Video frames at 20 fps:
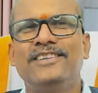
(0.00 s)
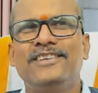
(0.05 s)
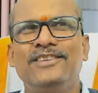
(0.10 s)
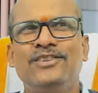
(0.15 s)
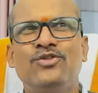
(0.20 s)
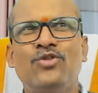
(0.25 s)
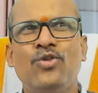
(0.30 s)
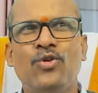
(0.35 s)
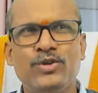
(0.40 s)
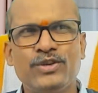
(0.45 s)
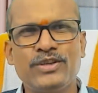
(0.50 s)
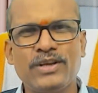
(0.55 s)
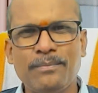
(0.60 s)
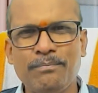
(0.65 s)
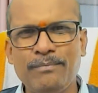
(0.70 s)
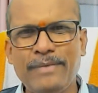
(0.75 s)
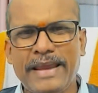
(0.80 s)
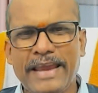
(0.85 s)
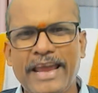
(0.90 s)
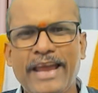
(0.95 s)
dosha
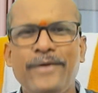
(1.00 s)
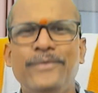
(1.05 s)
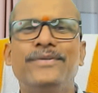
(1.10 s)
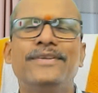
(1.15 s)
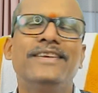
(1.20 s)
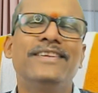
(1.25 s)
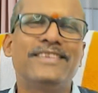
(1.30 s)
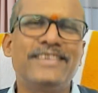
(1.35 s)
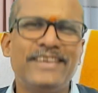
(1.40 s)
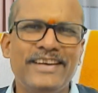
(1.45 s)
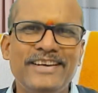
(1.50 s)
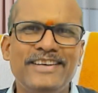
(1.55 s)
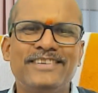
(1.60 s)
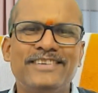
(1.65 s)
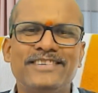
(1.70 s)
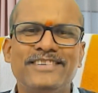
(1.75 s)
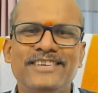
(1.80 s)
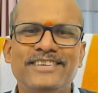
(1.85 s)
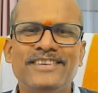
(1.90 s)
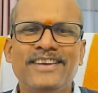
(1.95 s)
behaves in skin
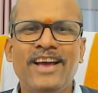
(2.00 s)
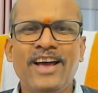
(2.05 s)
diseases,